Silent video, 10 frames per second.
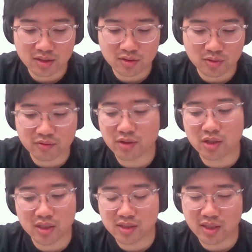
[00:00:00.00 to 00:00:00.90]
sort of
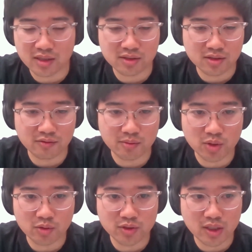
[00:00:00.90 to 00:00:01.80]
early stages of the
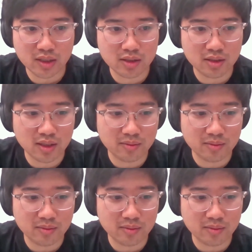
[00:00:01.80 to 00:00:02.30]
project,